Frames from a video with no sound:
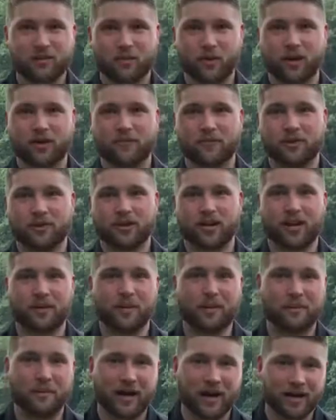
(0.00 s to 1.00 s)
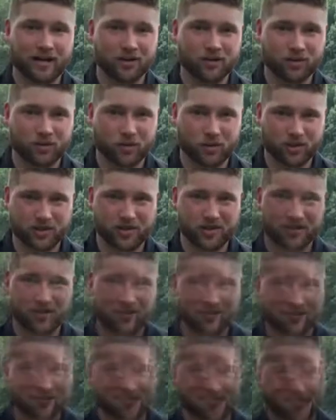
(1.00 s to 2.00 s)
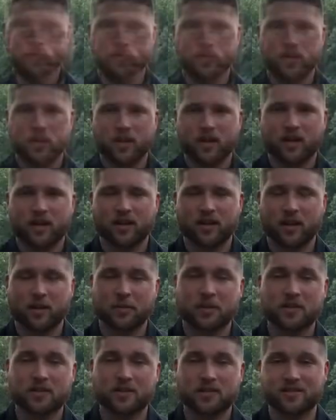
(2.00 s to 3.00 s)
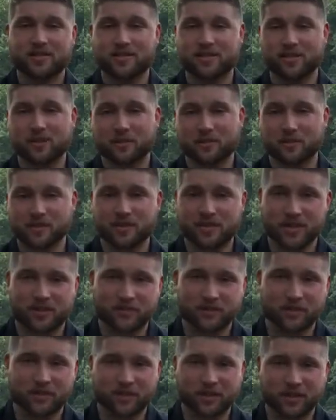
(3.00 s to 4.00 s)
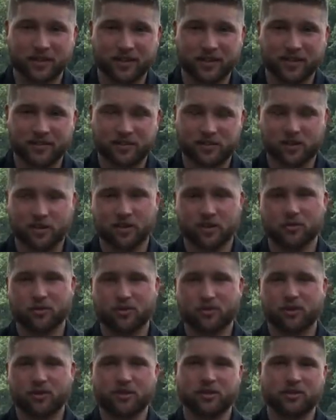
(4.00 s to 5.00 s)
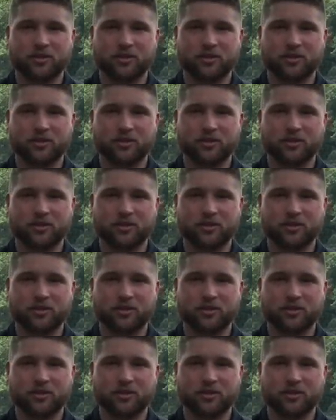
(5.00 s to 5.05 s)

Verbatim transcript: whenever you're coming by New York City. And that brings us to the number seven thing to know when you're